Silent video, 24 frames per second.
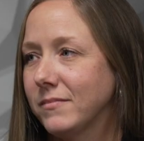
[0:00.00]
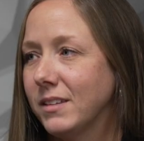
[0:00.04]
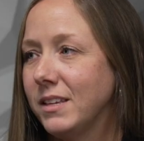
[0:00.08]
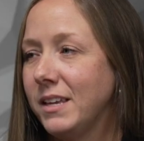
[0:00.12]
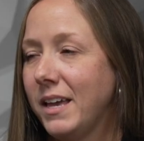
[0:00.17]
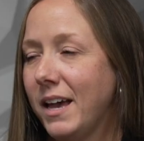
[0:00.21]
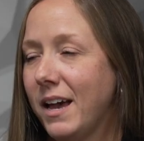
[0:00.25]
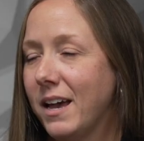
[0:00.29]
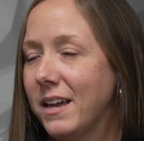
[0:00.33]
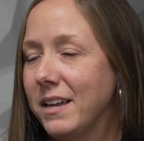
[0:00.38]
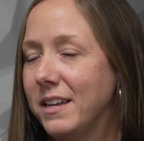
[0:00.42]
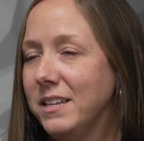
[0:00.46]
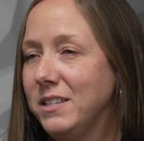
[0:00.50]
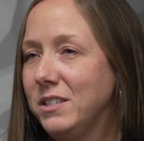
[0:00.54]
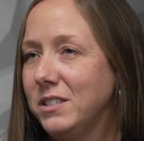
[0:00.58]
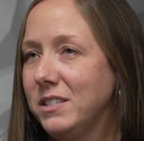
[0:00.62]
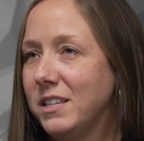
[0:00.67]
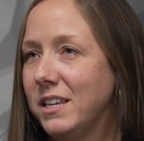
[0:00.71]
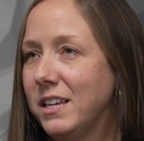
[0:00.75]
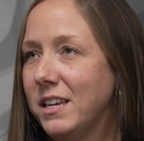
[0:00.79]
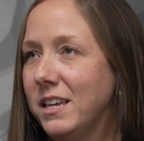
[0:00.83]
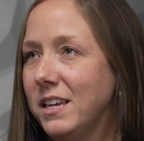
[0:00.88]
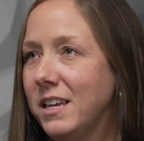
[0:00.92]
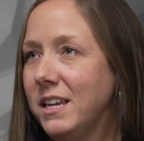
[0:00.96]
Yeah,
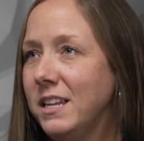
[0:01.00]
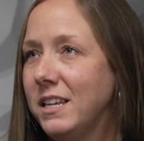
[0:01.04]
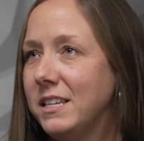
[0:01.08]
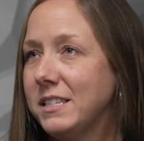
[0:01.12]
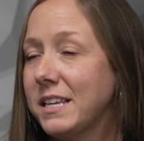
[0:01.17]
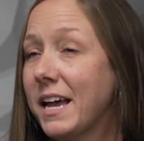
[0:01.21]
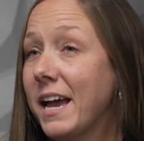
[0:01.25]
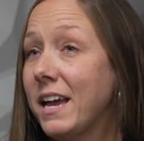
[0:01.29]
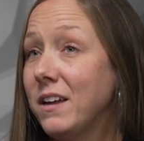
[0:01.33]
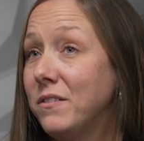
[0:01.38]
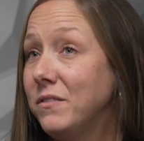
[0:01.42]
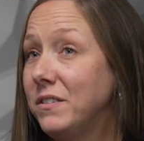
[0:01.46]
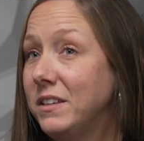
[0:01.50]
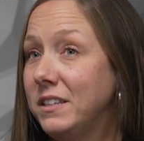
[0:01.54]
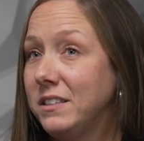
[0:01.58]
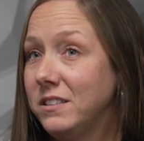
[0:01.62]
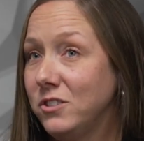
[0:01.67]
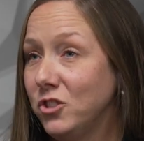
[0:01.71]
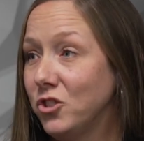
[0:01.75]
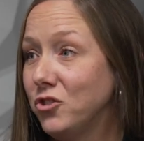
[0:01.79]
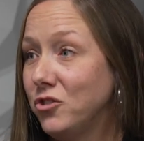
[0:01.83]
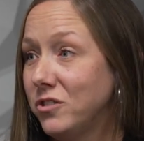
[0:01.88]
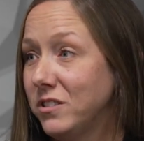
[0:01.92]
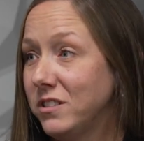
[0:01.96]
it is. I have
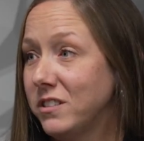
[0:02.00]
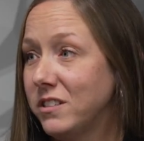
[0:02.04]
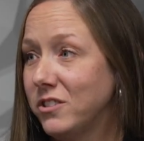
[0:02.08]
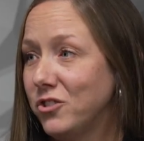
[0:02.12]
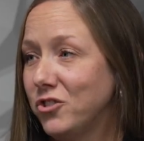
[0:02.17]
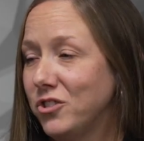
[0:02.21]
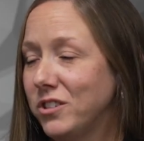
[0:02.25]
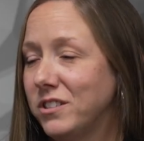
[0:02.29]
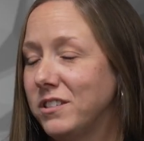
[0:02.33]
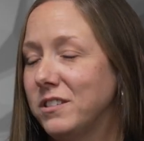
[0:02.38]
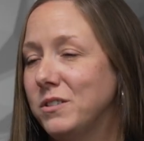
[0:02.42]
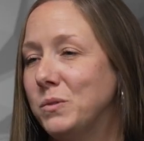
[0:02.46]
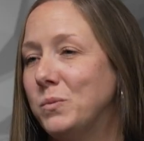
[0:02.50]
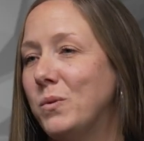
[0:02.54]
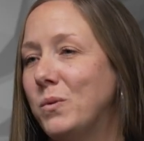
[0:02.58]
children in the district as